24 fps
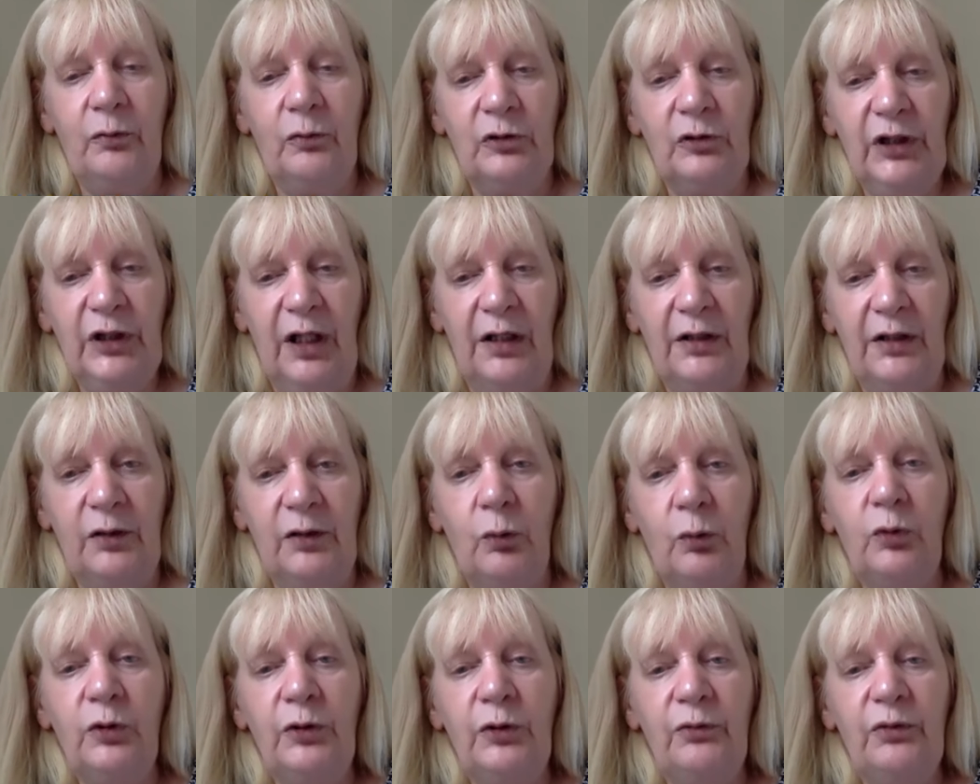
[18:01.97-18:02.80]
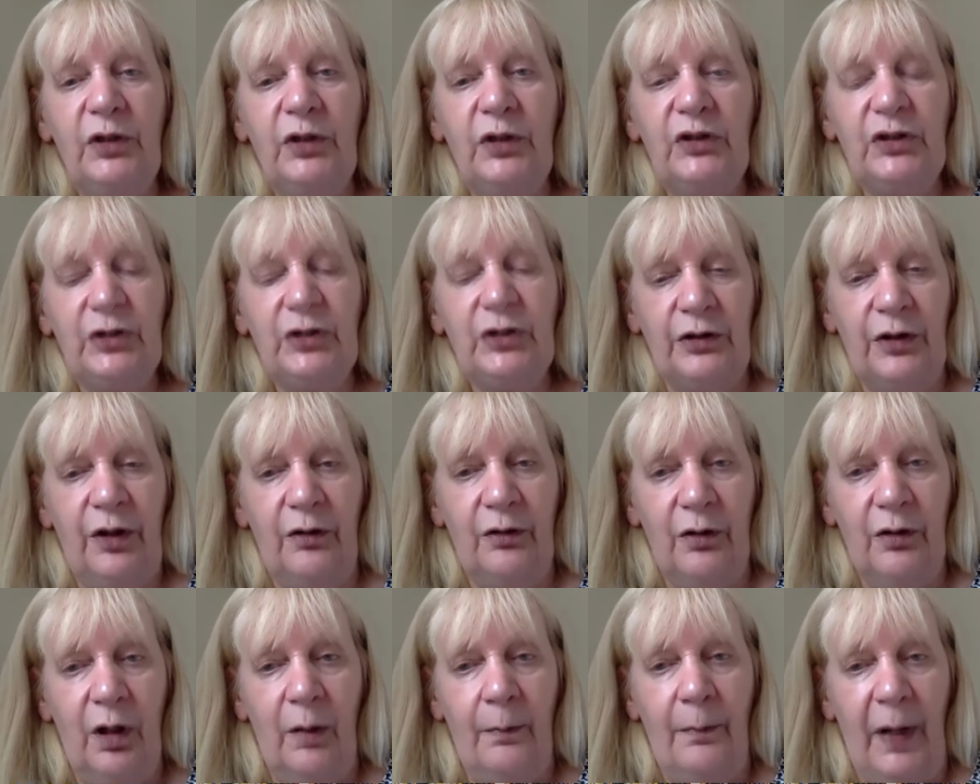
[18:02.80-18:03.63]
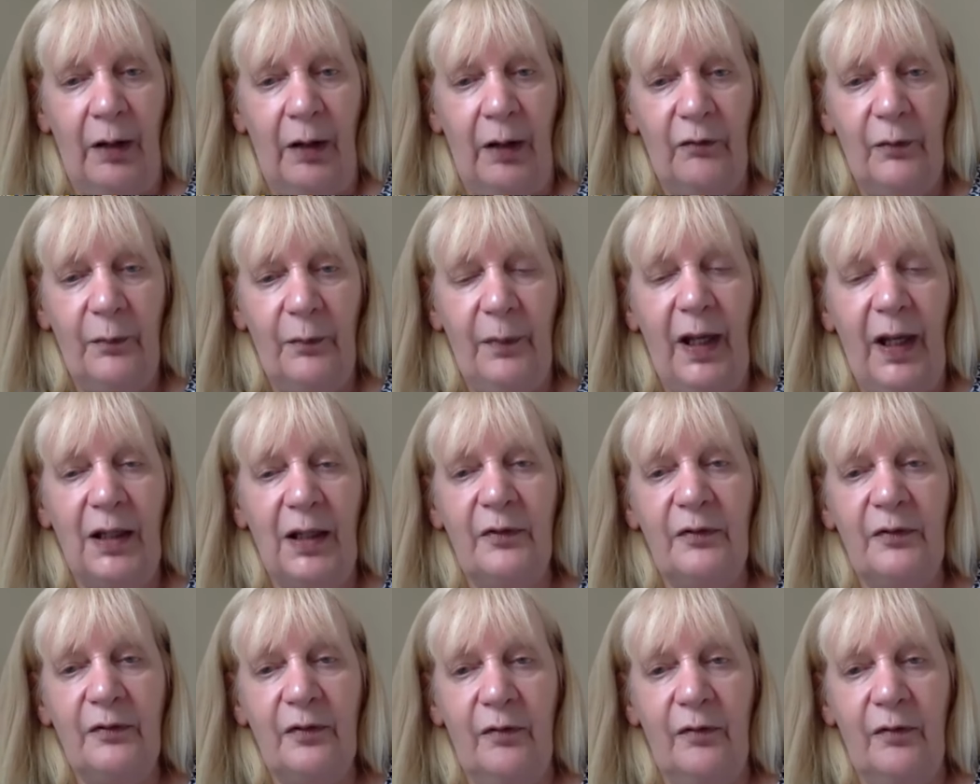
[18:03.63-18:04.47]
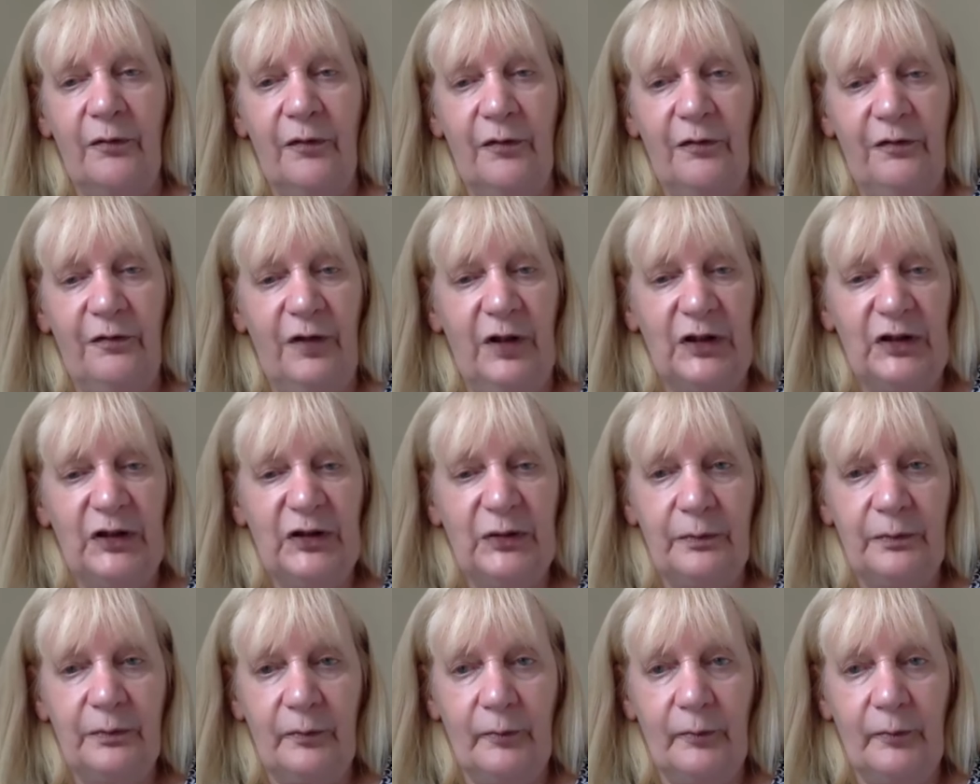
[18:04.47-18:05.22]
will tell you all you need to know about the payment of the fees.